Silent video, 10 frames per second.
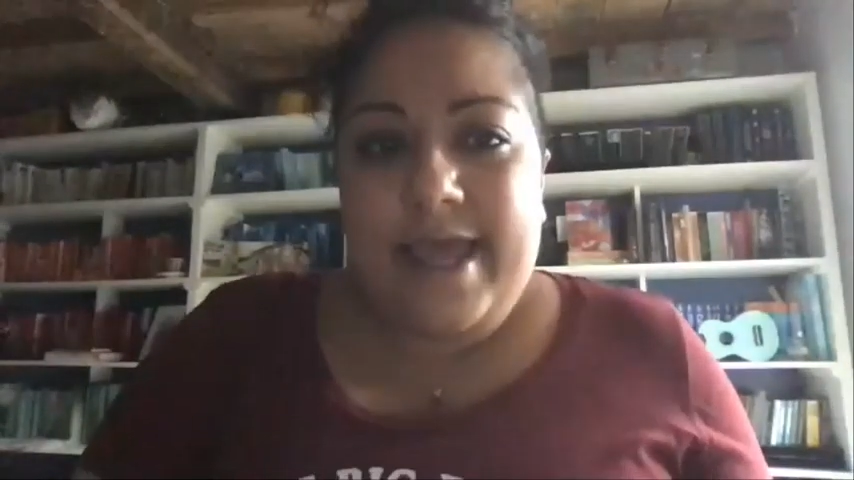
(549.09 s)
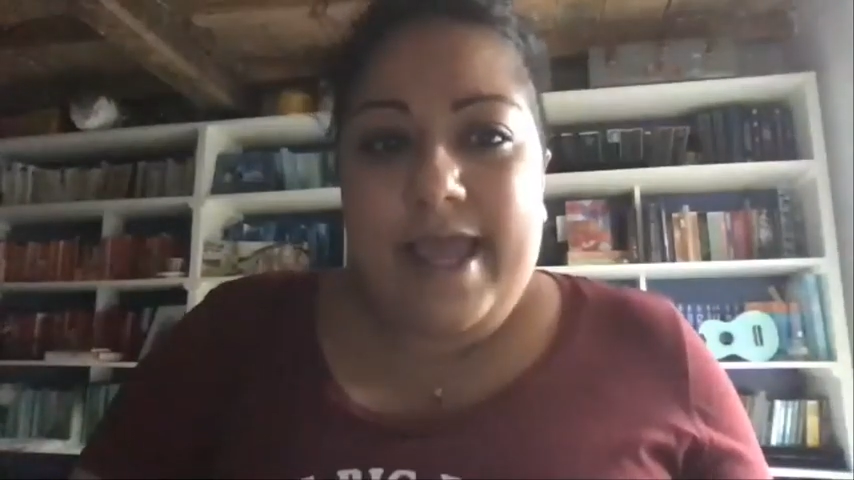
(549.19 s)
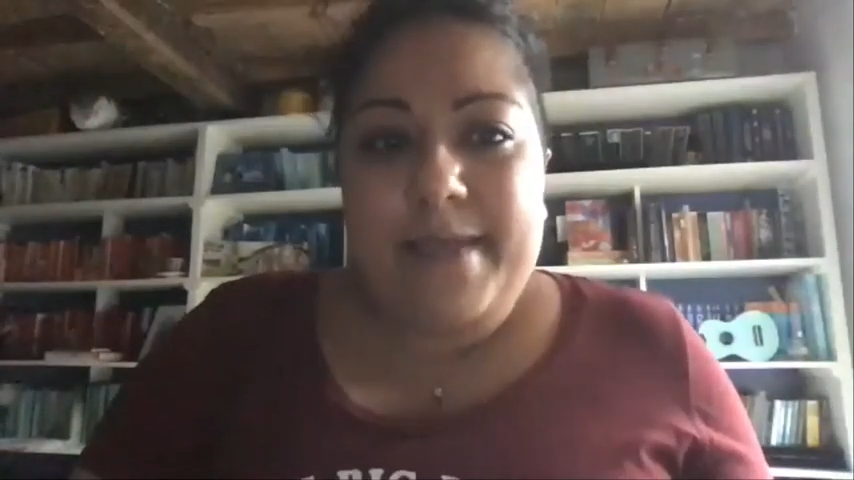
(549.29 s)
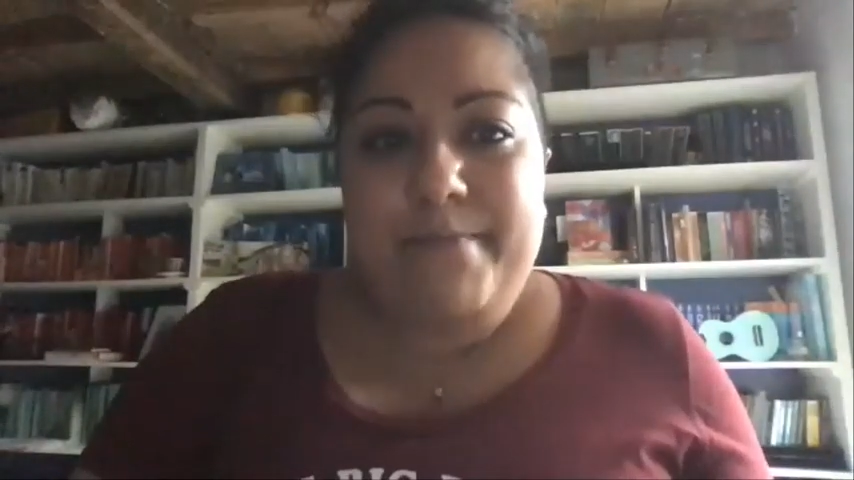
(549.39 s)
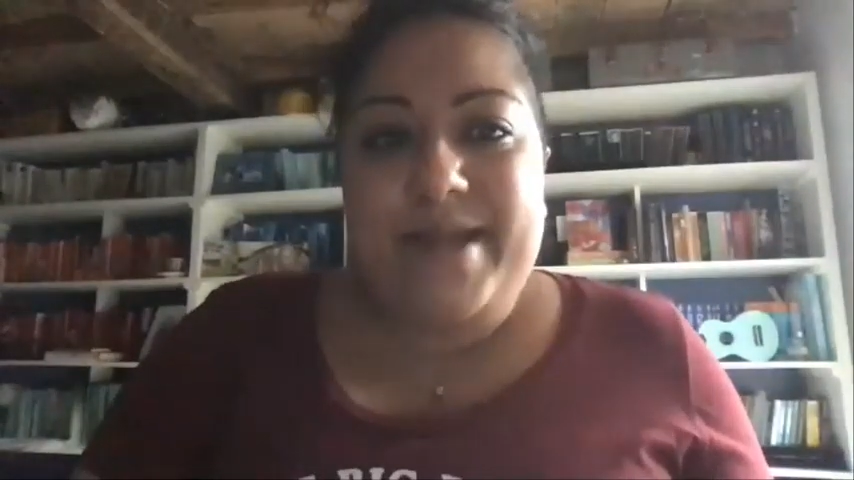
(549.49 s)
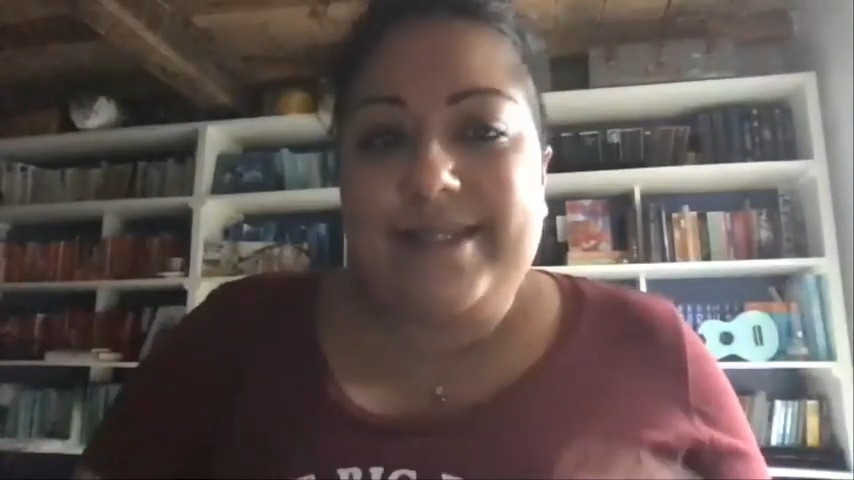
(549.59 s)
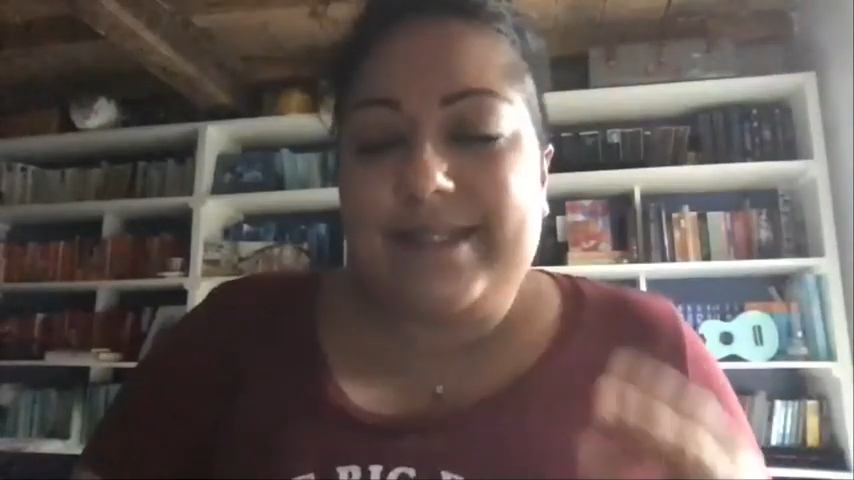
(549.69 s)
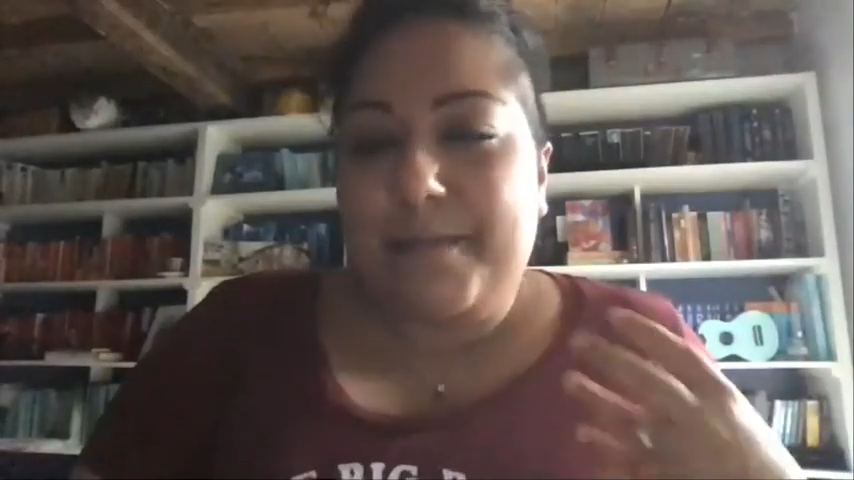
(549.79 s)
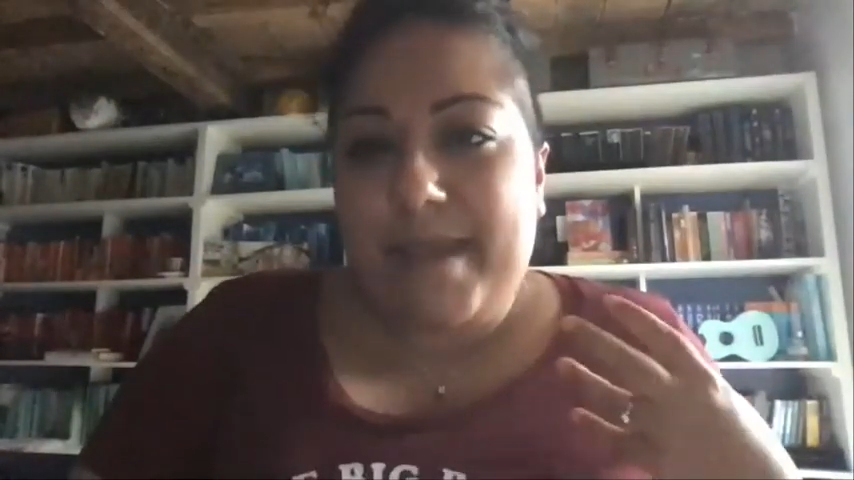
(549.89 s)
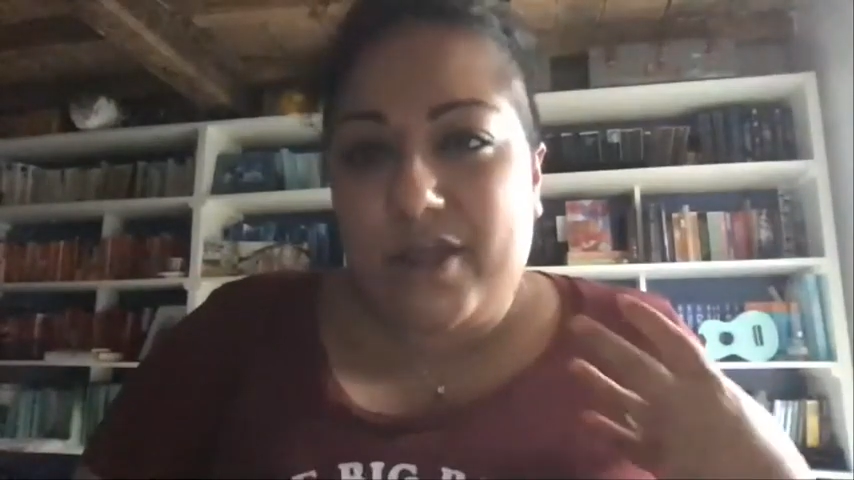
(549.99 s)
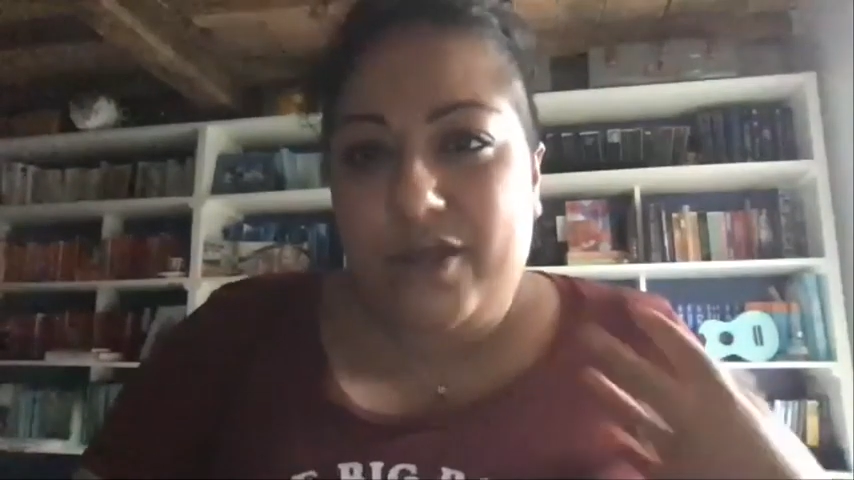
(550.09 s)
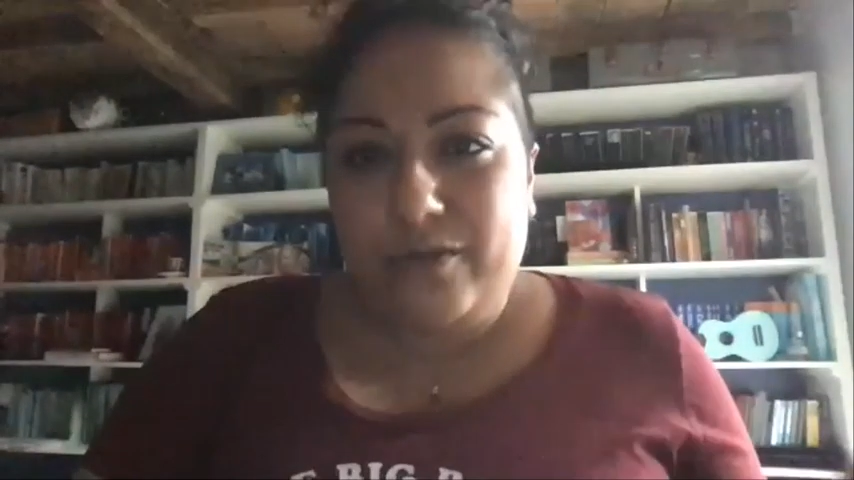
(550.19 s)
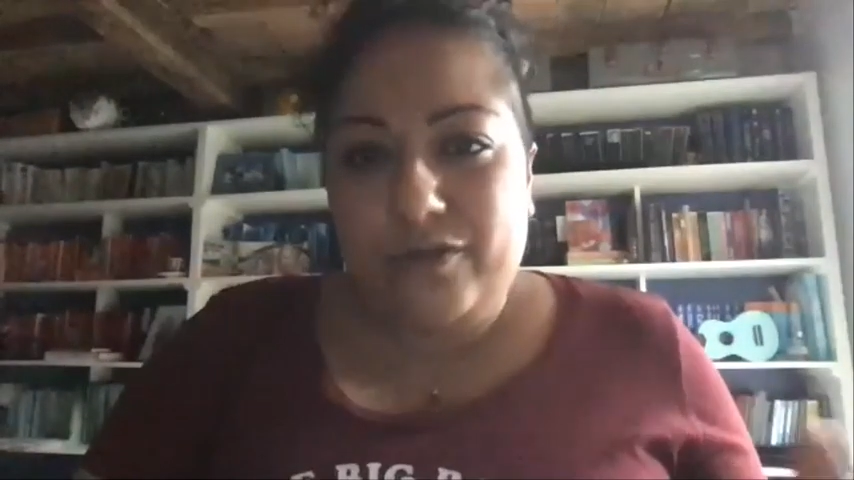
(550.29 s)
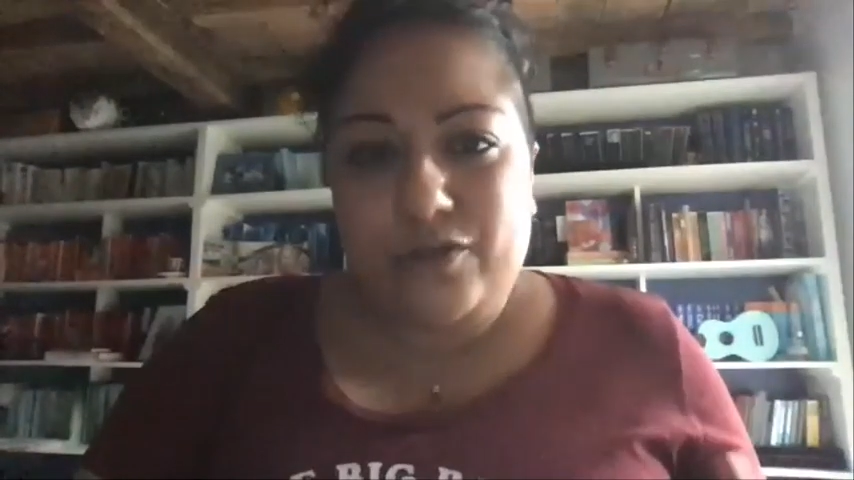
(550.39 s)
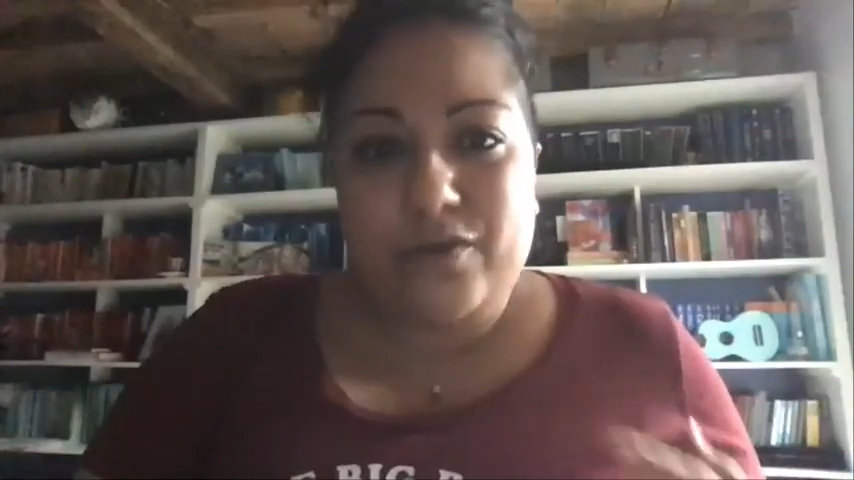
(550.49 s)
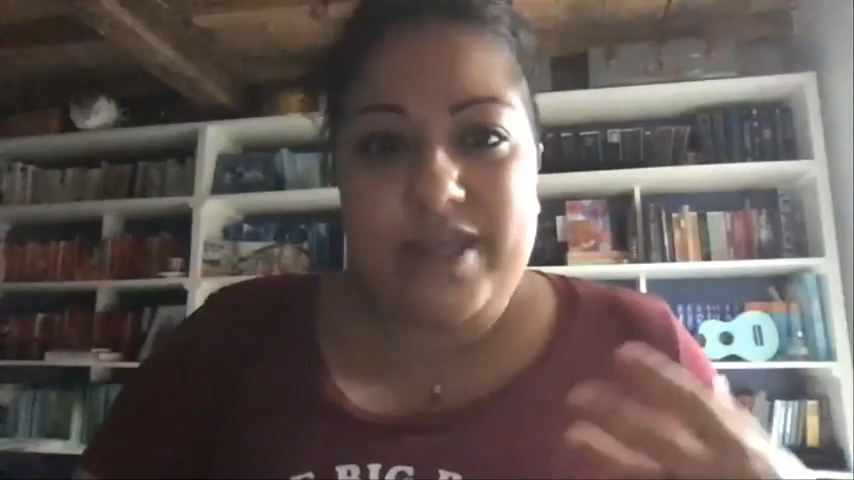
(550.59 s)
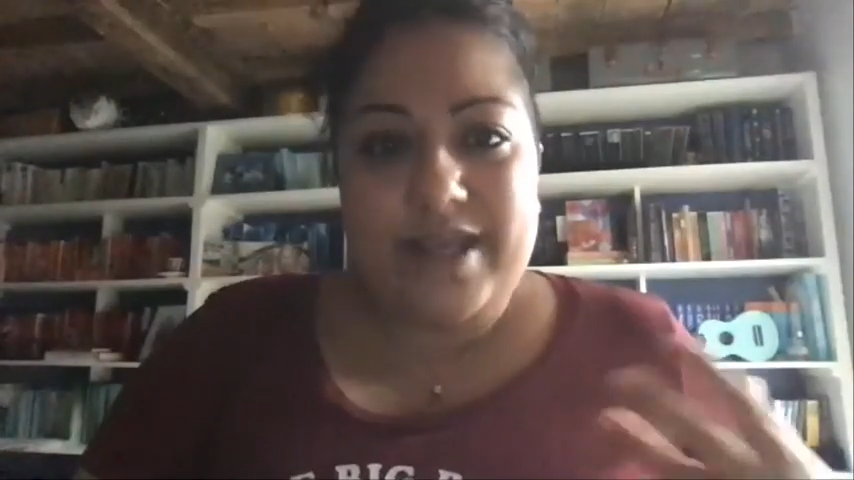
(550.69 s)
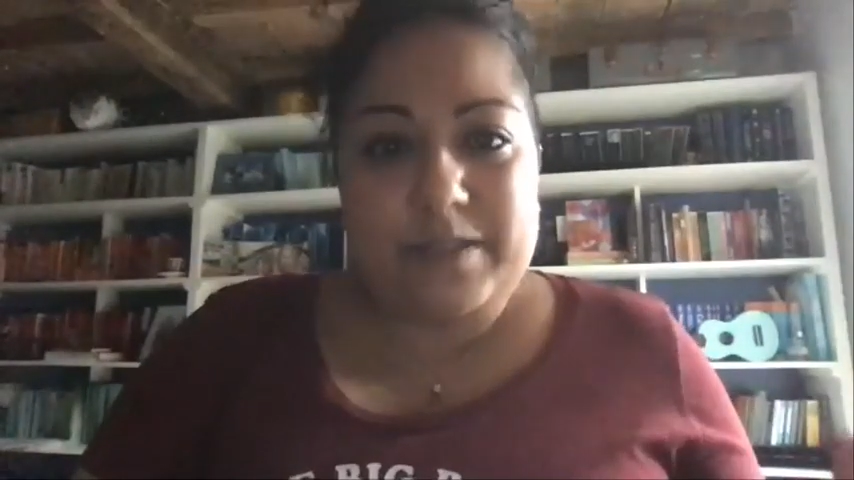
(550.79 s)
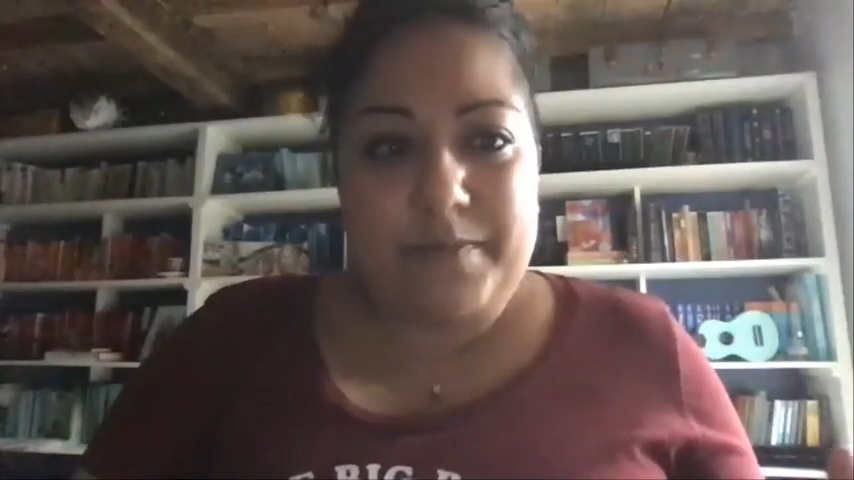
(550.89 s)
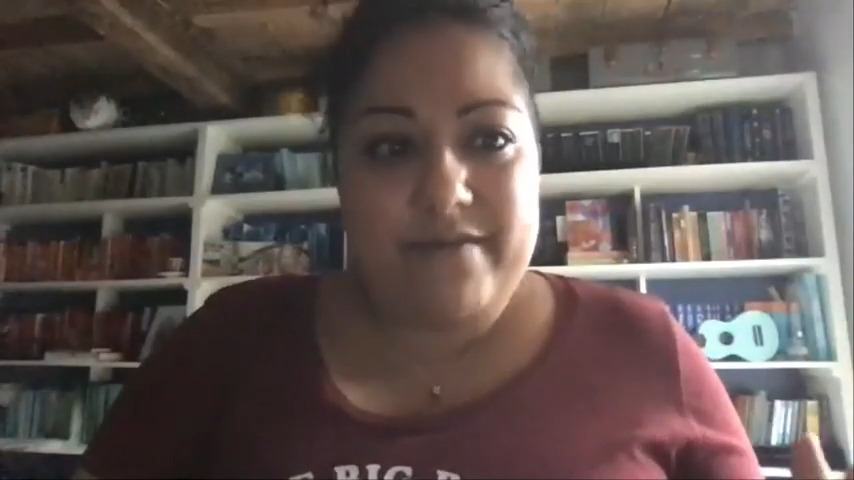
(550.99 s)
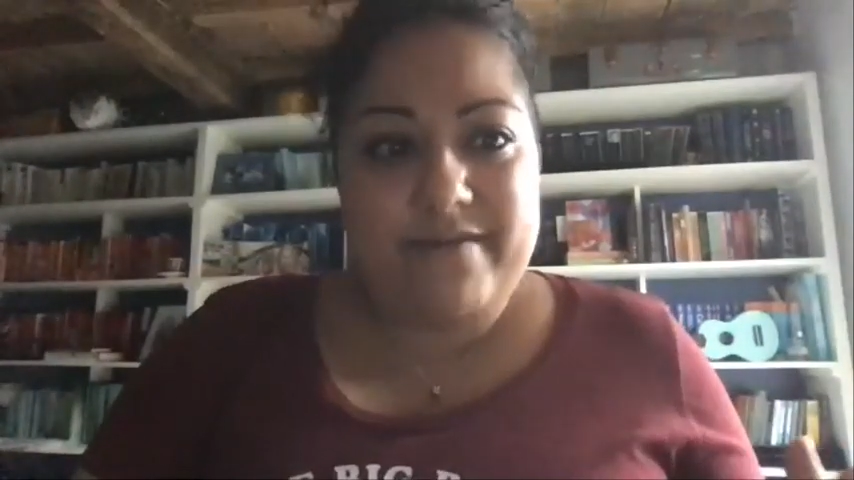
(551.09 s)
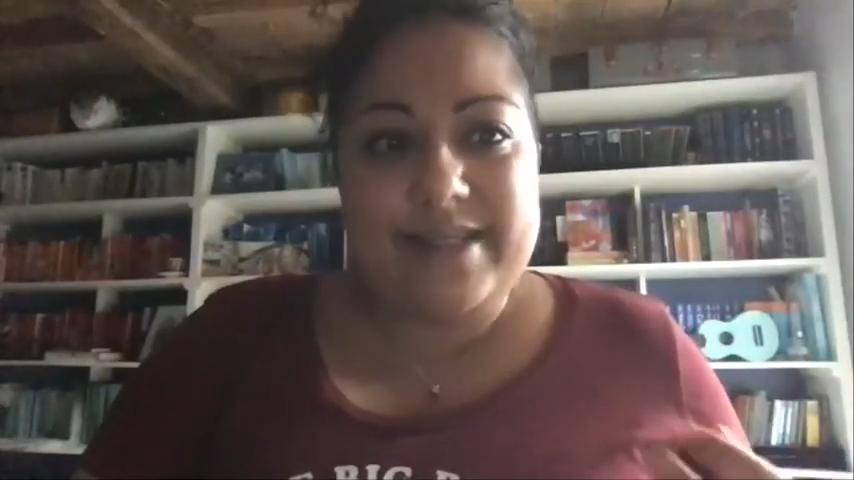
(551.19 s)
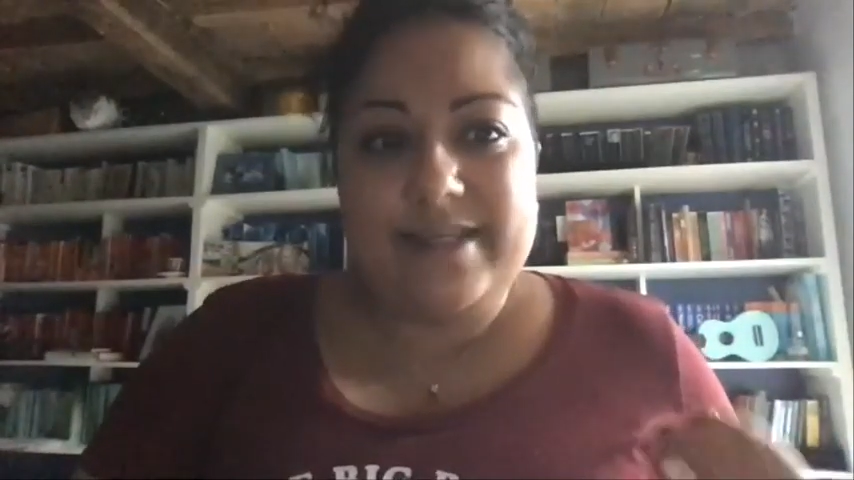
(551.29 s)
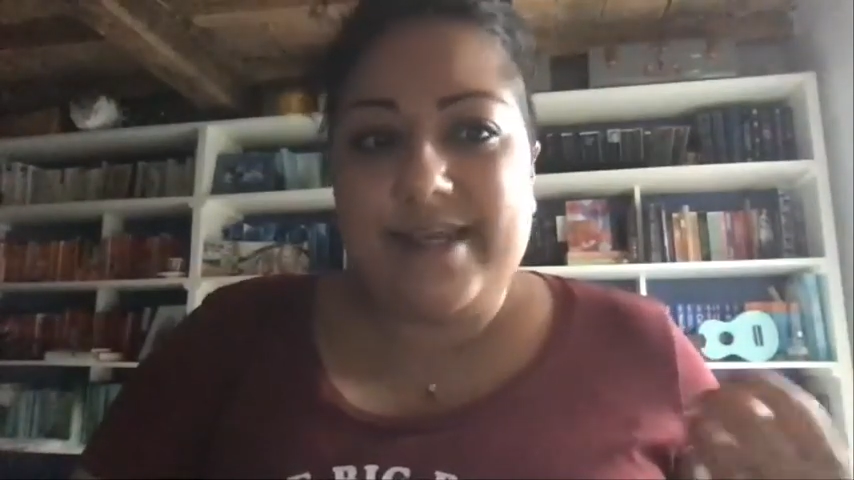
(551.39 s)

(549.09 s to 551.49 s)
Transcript: It means to make usual the experiences